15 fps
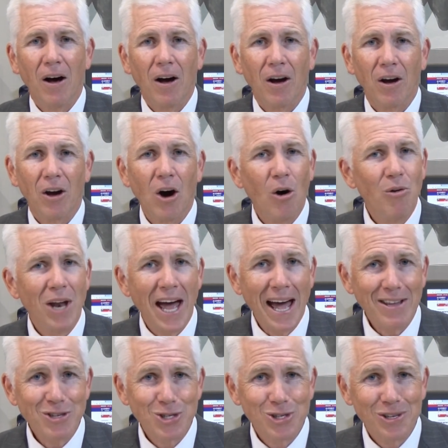Go
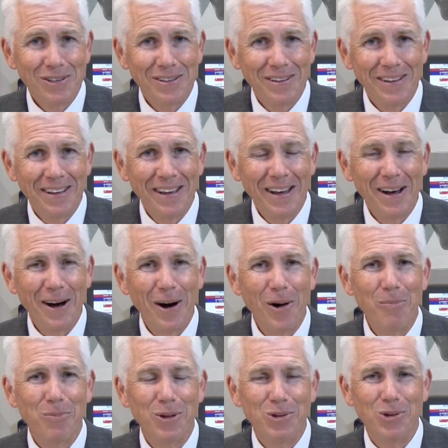Nats.
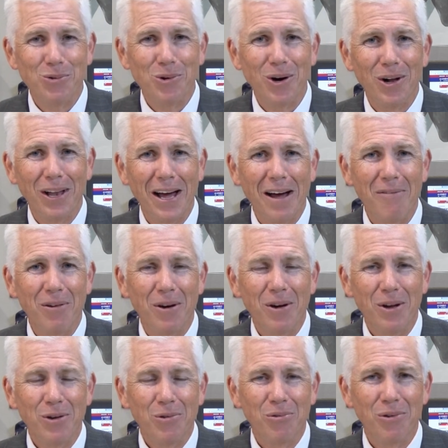Hope that you all have a
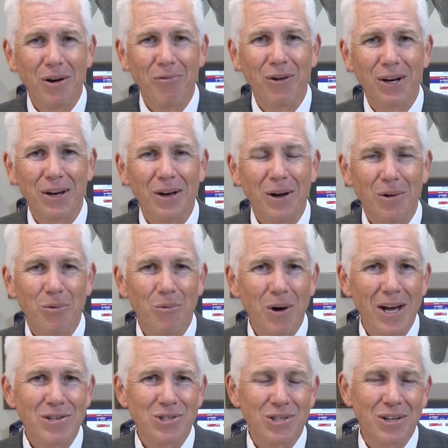terrific
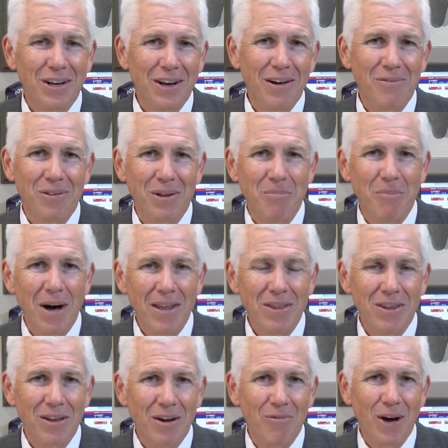rest of the month
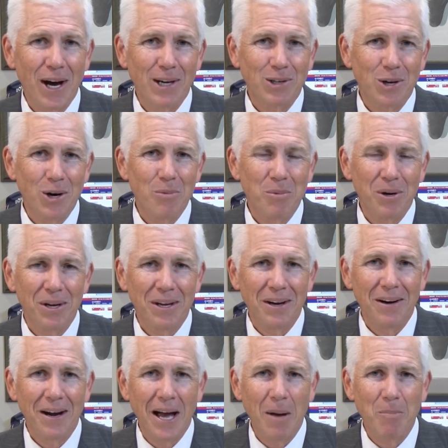of October here.
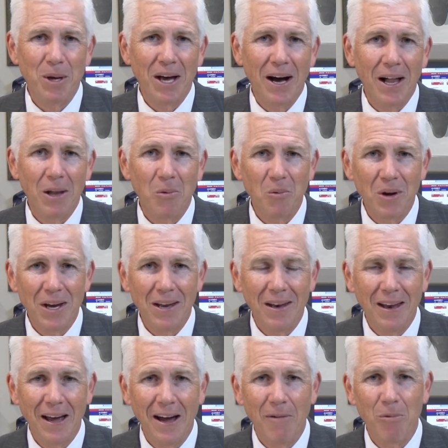Happy Halloween,
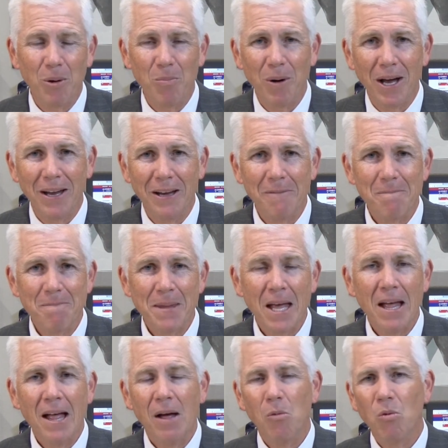everybody.
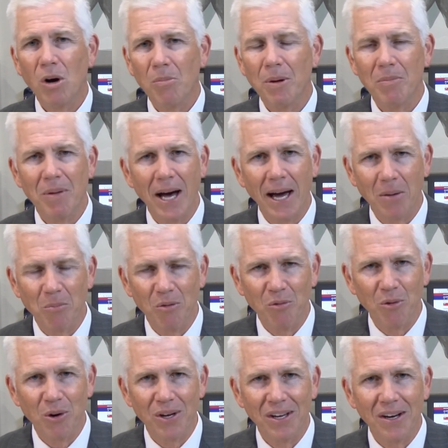We'll be back
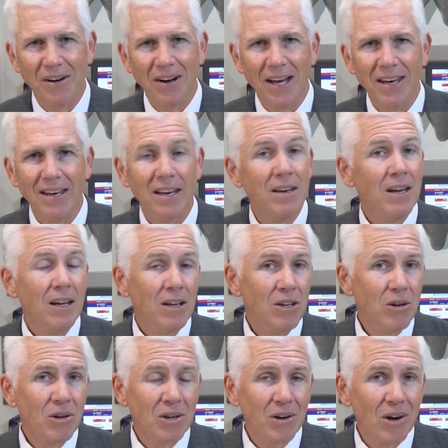before year end. And you
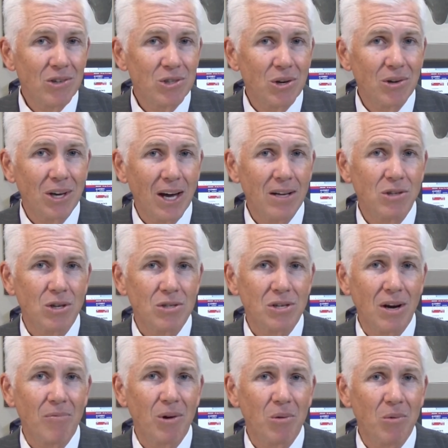can also catch us
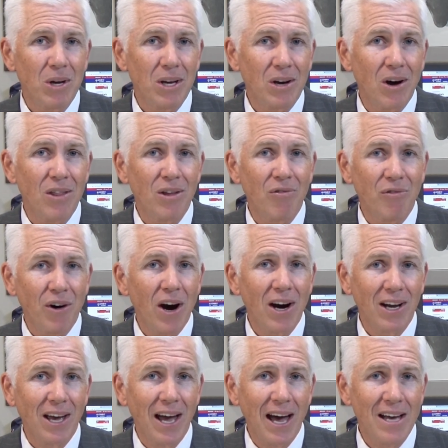every week on the
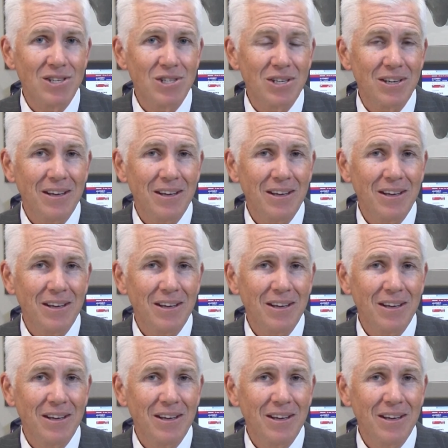Farrcast.